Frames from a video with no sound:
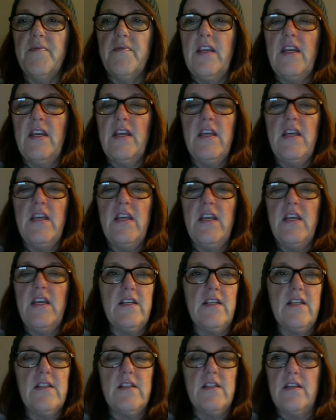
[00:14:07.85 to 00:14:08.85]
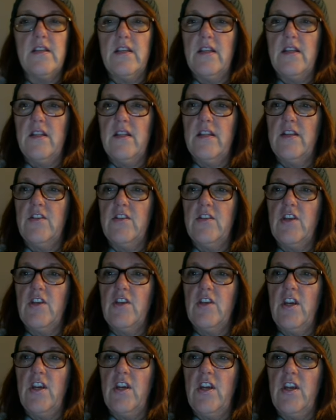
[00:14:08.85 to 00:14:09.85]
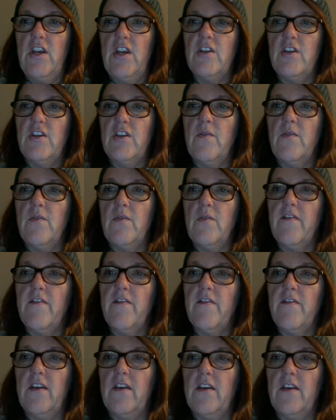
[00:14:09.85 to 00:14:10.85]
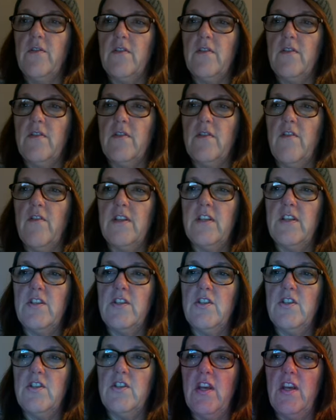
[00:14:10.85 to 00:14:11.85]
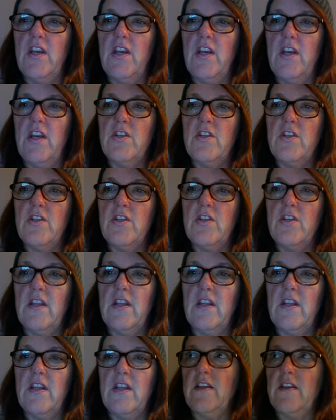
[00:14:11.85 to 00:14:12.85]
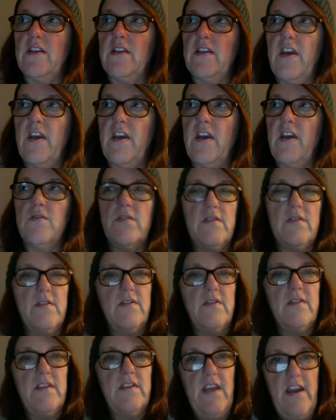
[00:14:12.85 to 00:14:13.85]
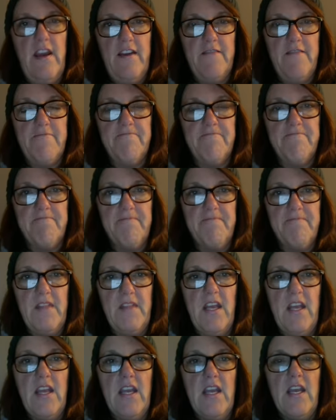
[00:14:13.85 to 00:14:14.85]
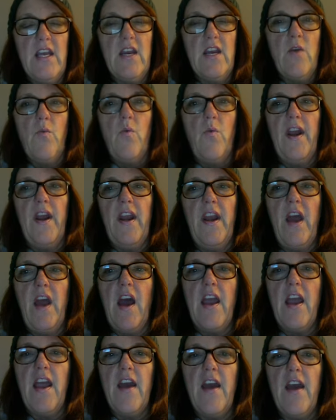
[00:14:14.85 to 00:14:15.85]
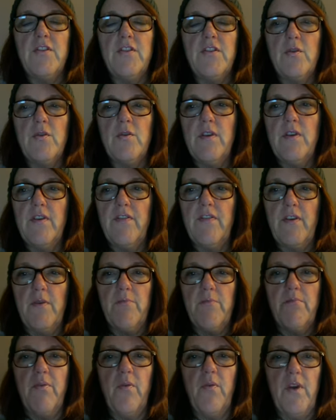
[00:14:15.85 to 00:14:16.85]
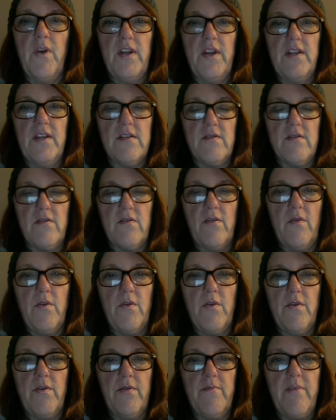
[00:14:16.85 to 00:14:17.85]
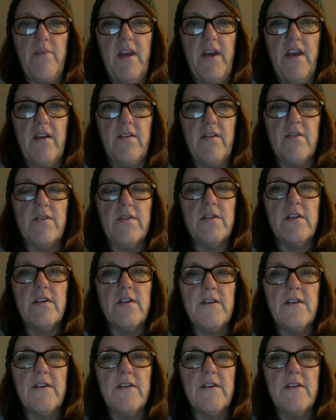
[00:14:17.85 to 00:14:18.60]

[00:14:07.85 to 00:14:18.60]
is the change in the y values over the change in the x values, okay? When I have two different points or ordered pairs,